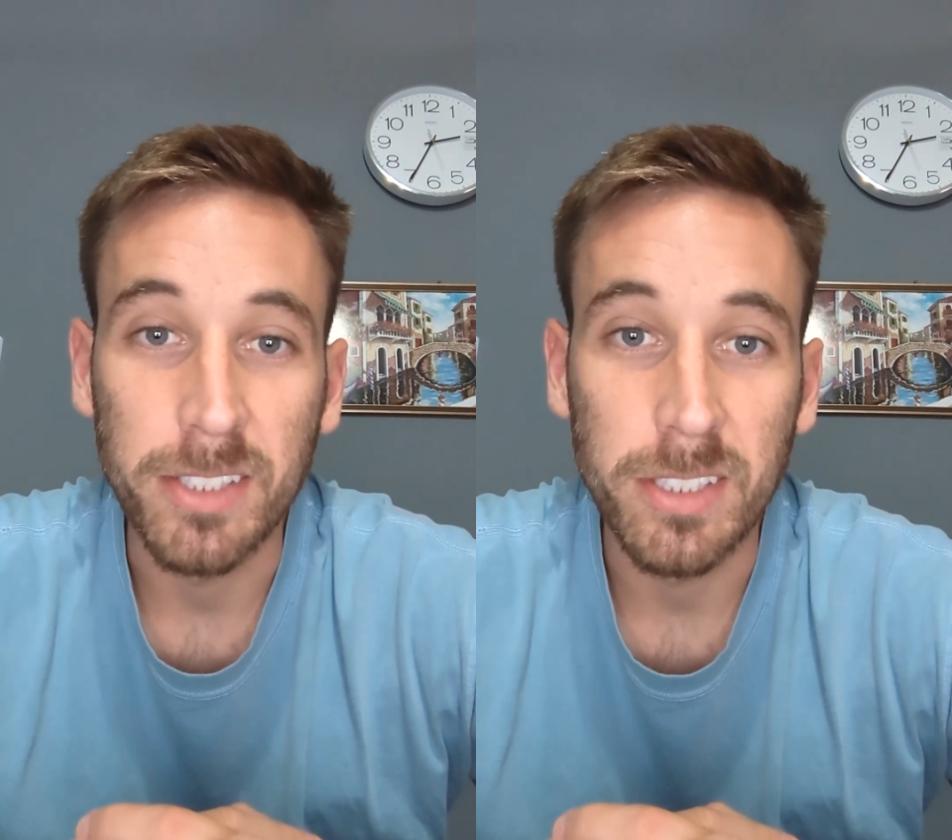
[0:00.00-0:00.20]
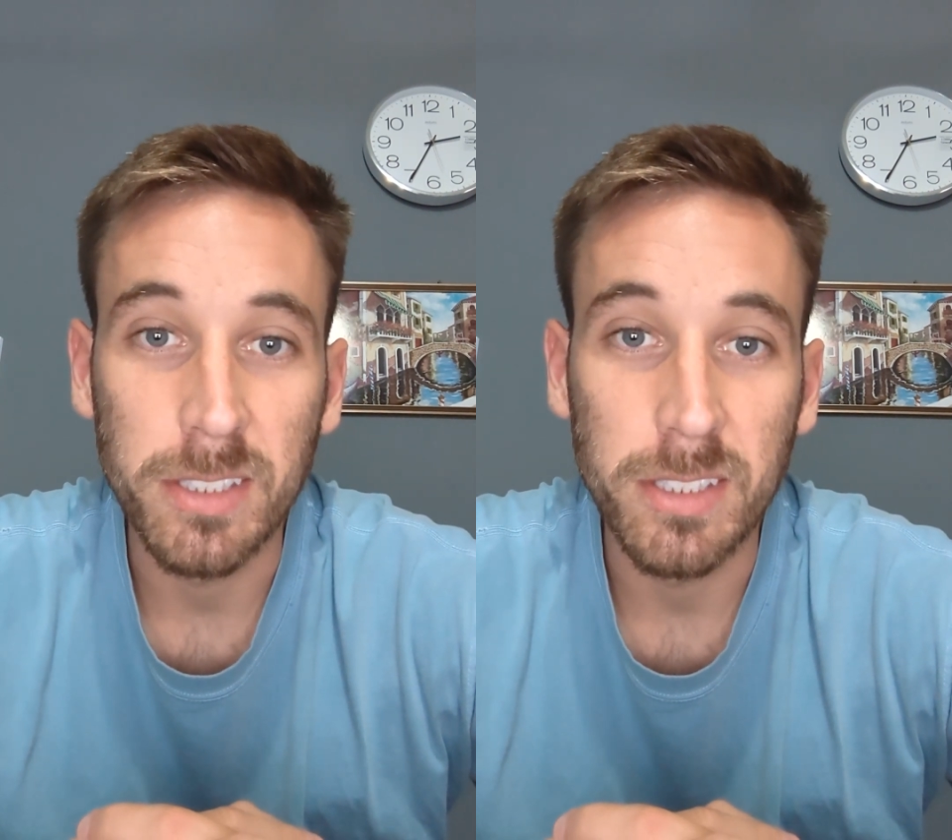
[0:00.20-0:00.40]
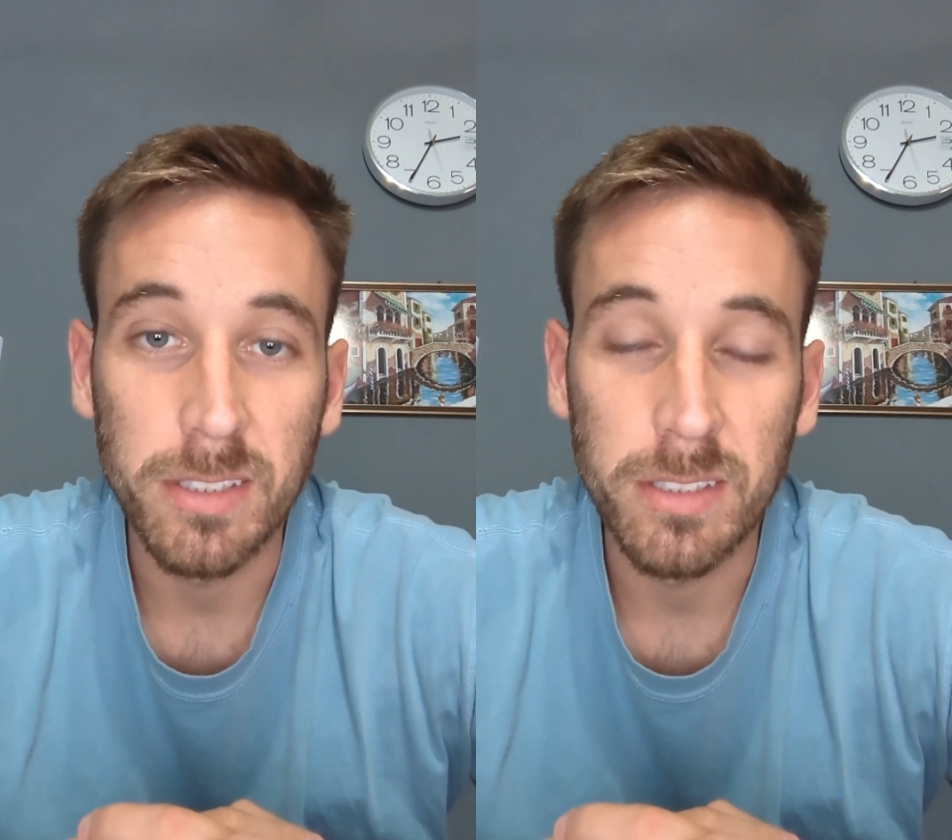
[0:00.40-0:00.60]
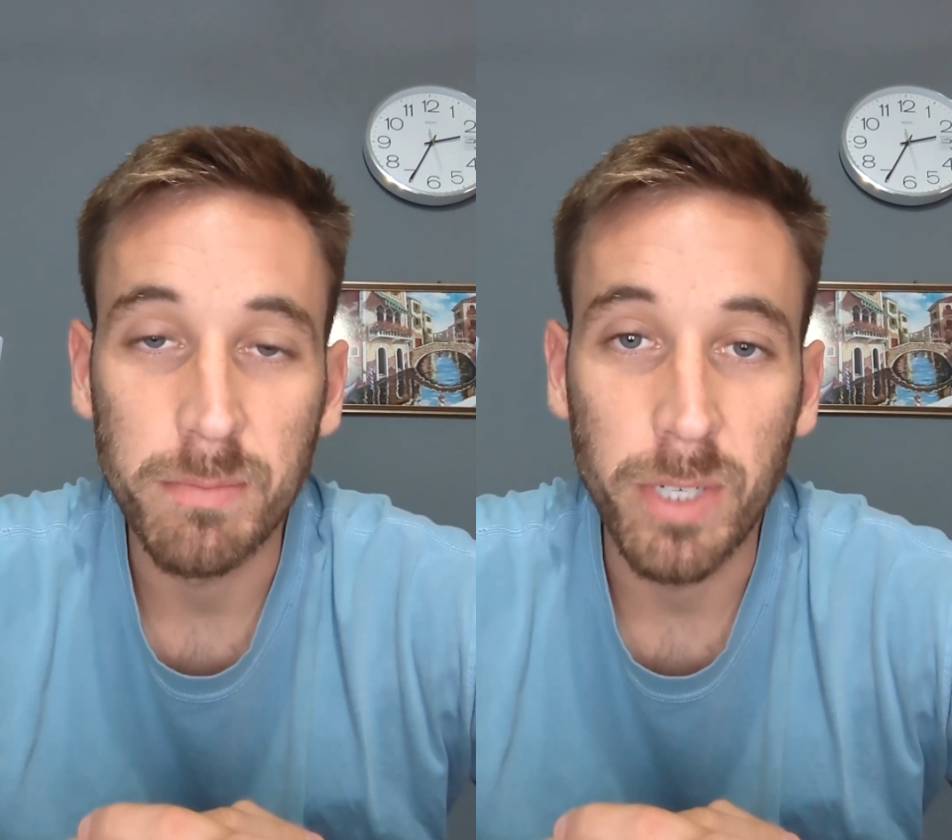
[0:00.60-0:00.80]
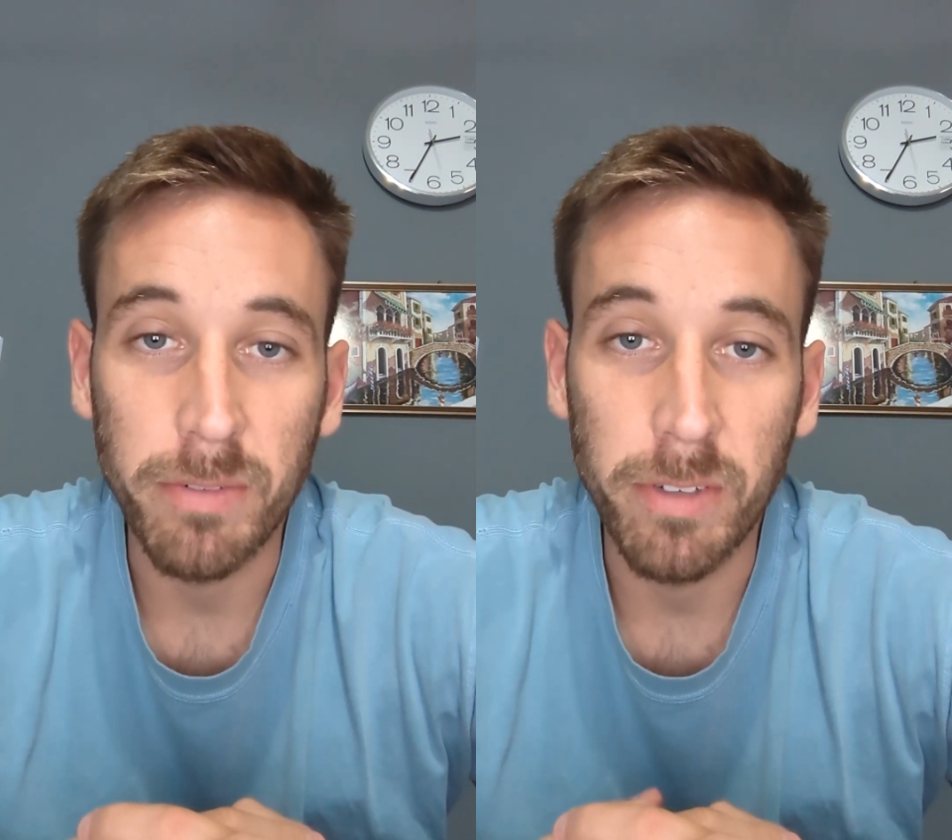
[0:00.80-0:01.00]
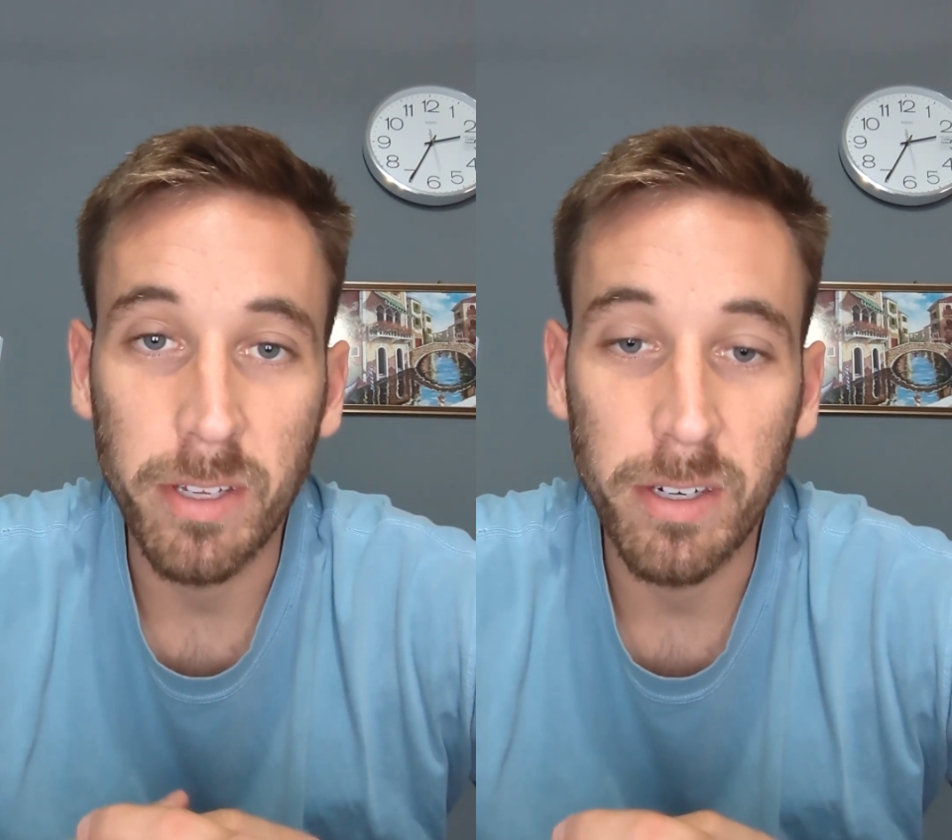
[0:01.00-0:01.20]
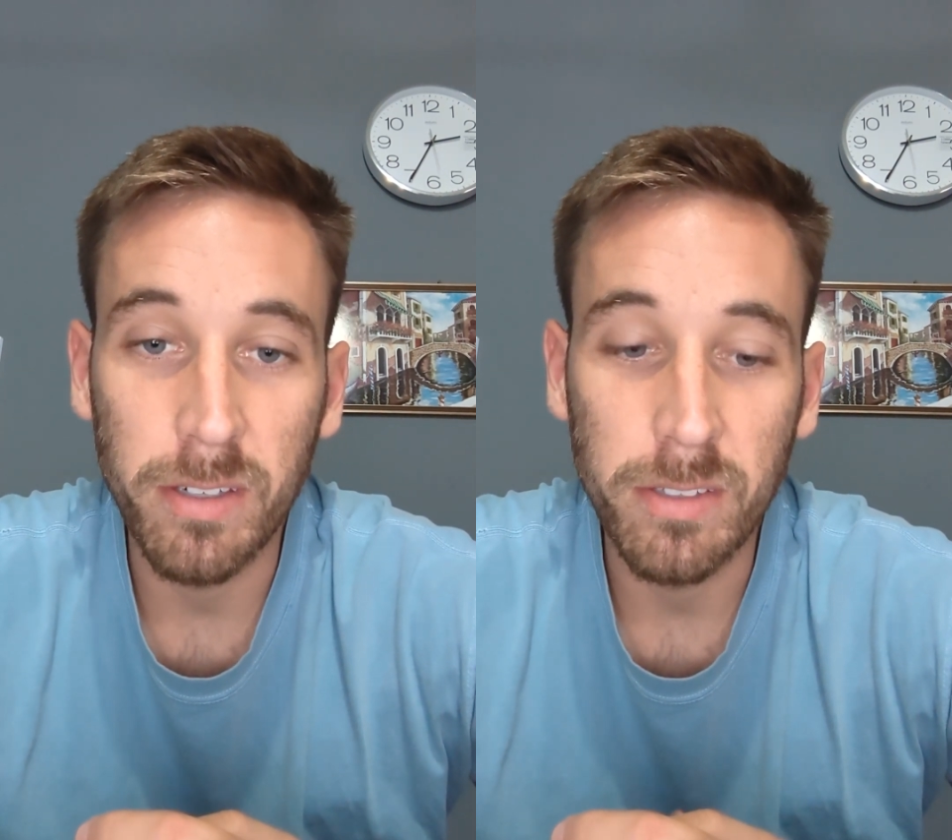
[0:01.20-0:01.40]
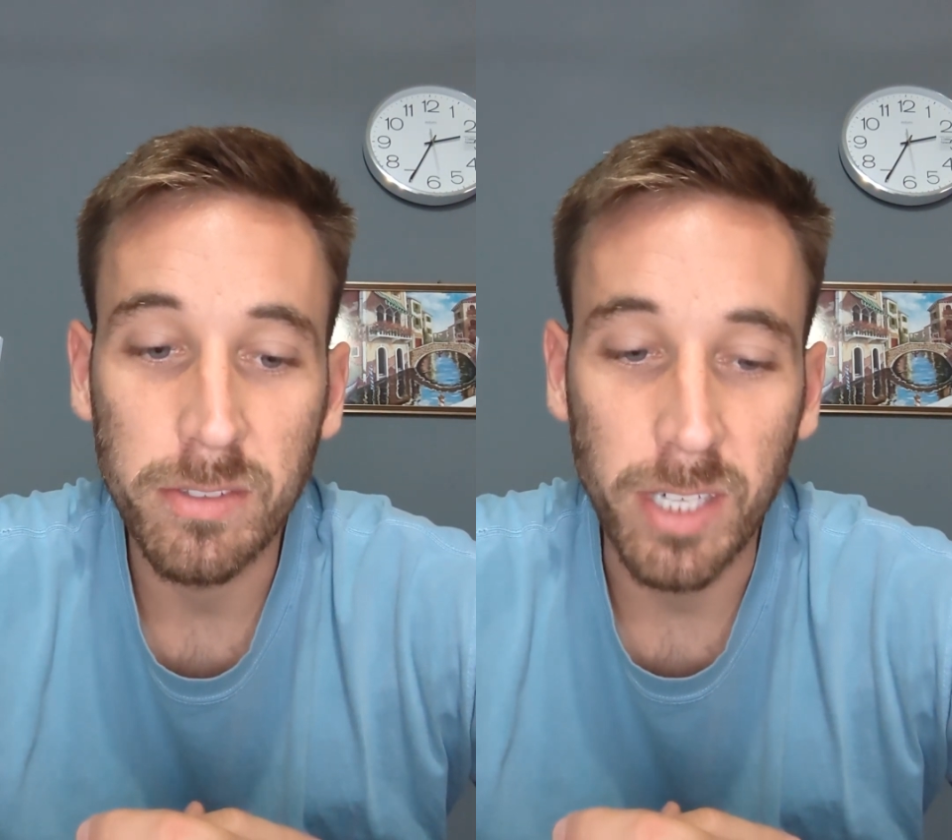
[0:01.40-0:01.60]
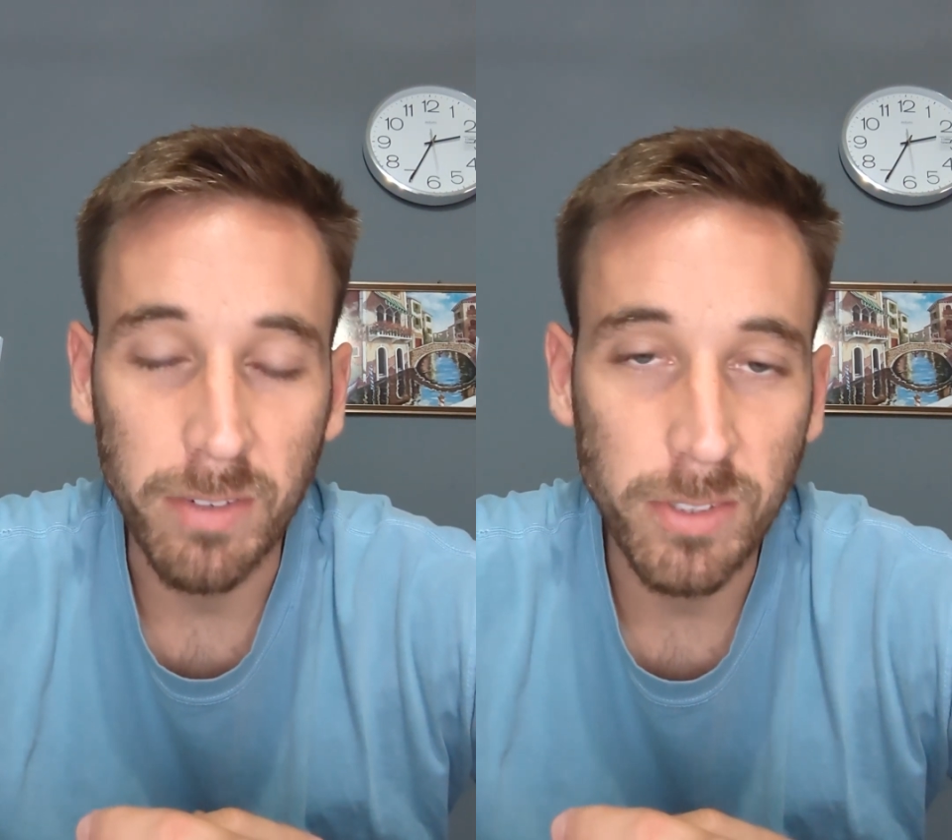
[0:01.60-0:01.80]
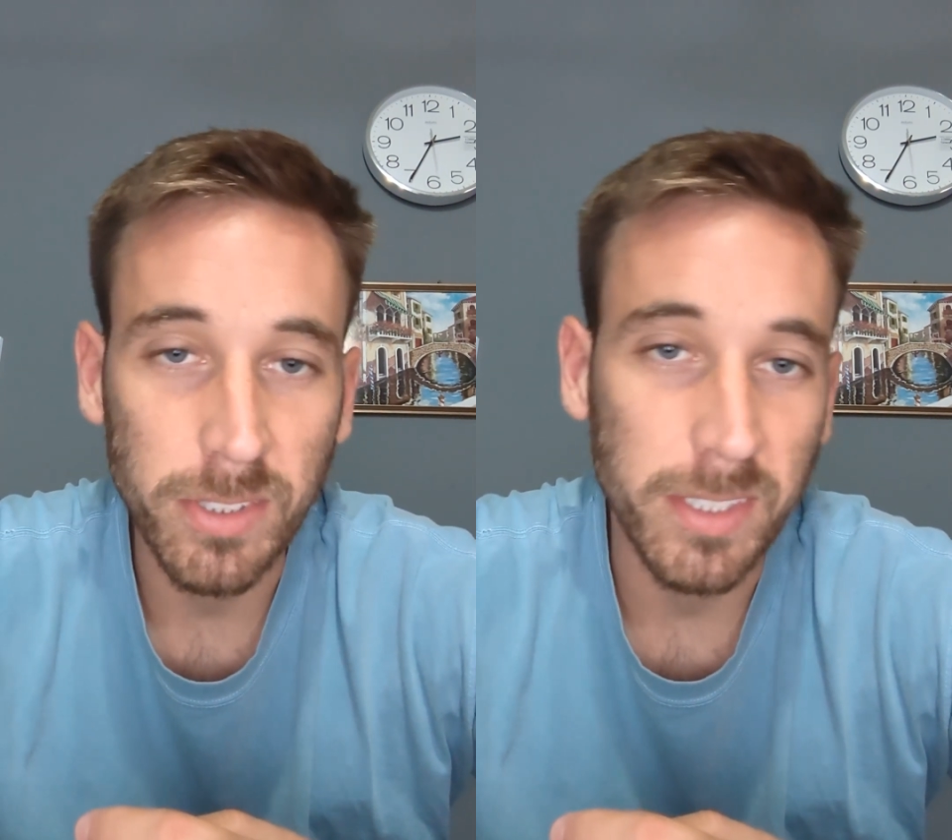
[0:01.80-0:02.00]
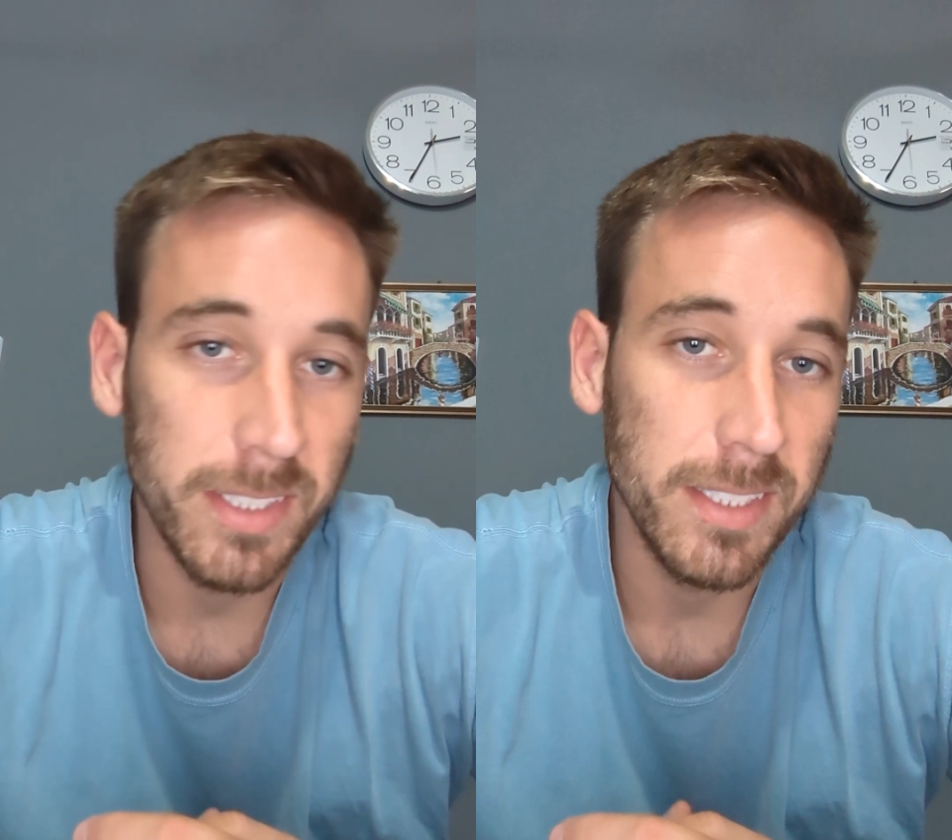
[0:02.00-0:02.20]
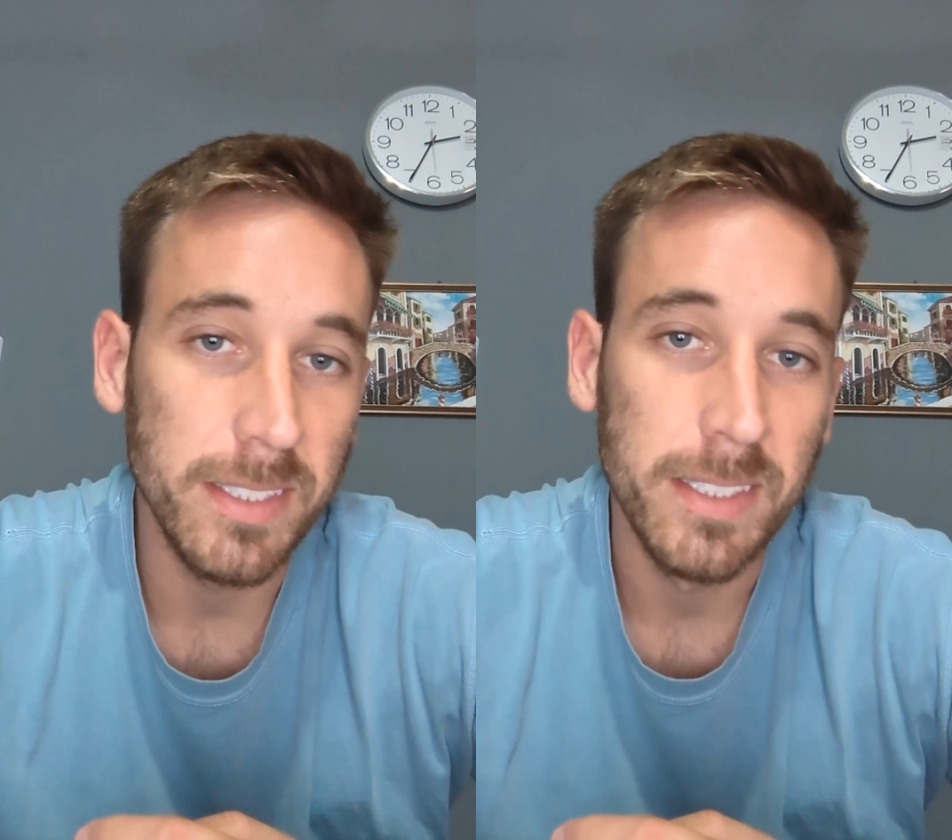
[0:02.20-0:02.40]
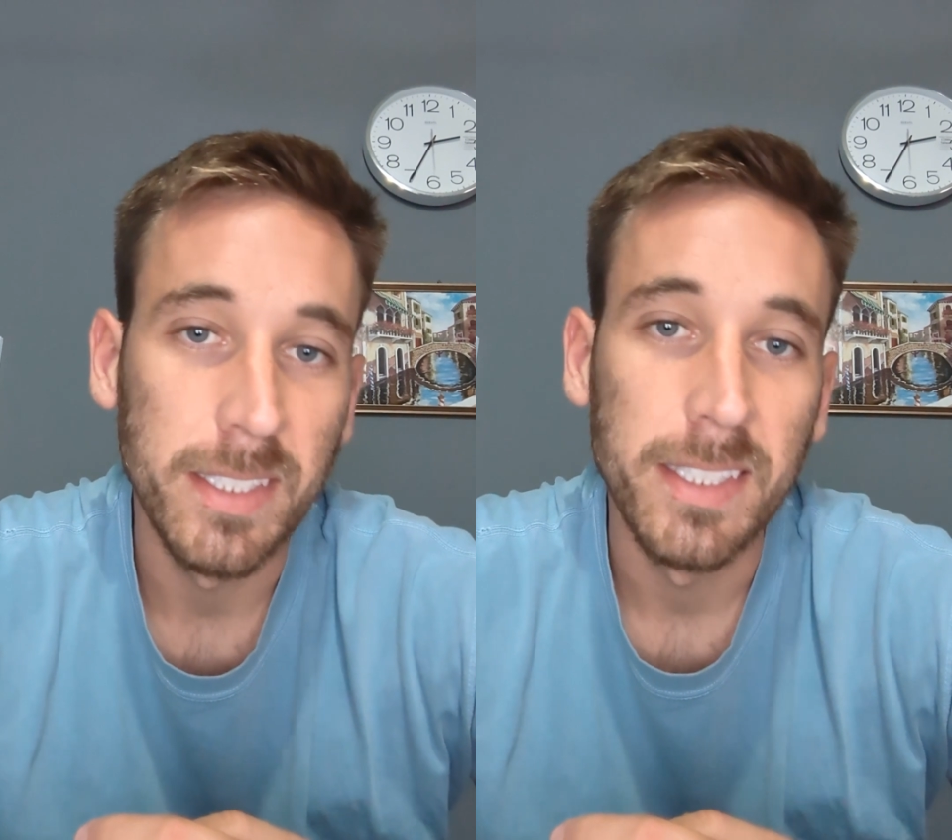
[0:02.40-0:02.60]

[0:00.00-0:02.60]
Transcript: just pray for their travels and then